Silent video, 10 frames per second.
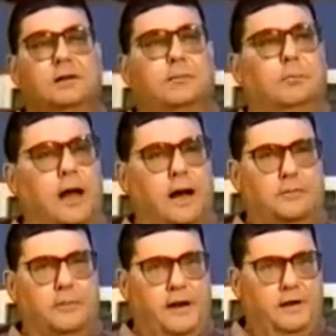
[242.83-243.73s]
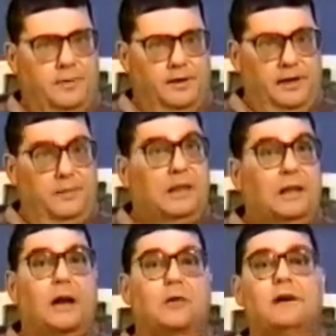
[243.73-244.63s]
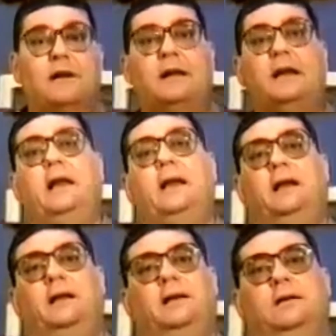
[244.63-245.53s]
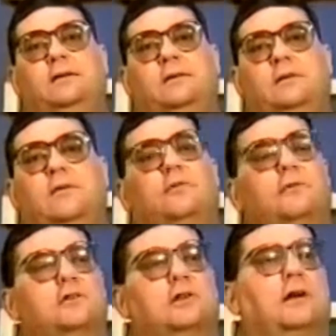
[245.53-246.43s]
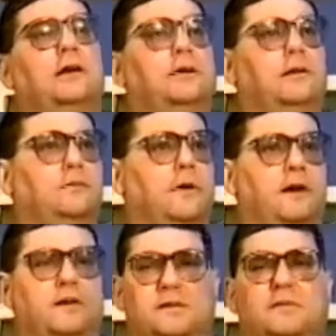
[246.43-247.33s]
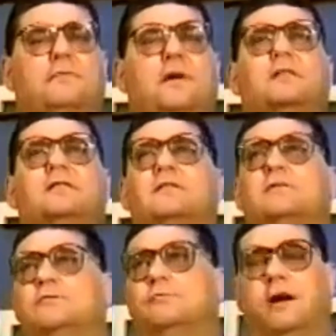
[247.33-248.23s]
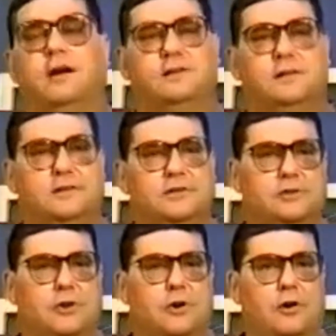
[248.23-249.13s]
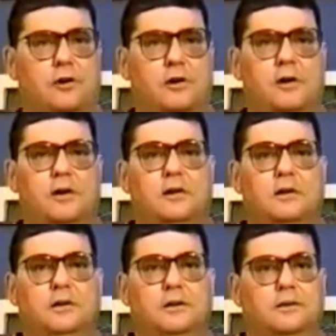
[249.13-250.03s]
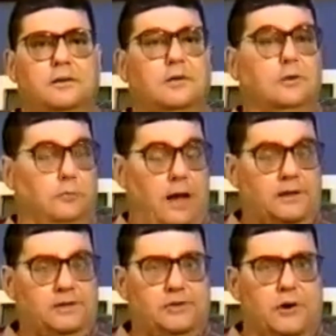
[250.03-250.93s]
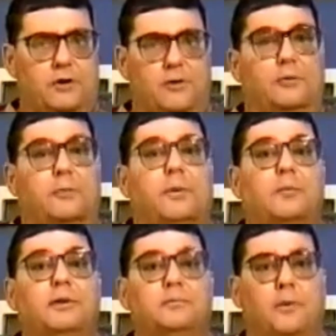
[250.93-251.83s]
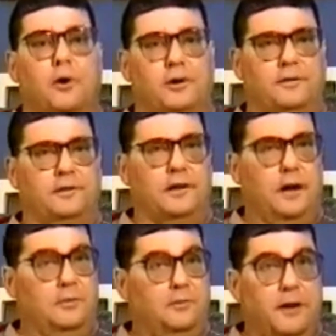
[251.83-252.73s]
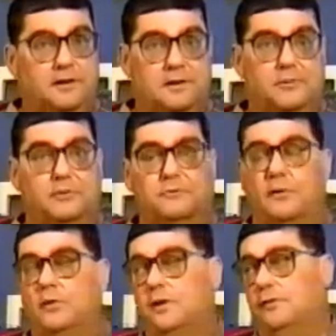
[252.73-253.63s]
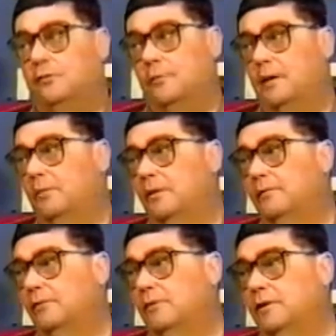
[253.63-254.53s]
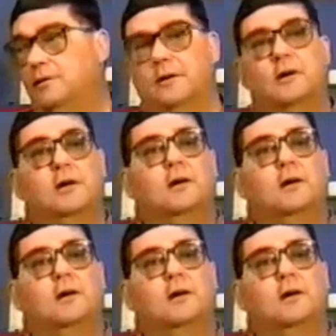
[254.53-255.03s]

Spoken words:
A black man by the name of Larry King, officially identified as the fastest rising star or black star in the Republican Party at the time. In fact, some of you folk, if you remember, if you went to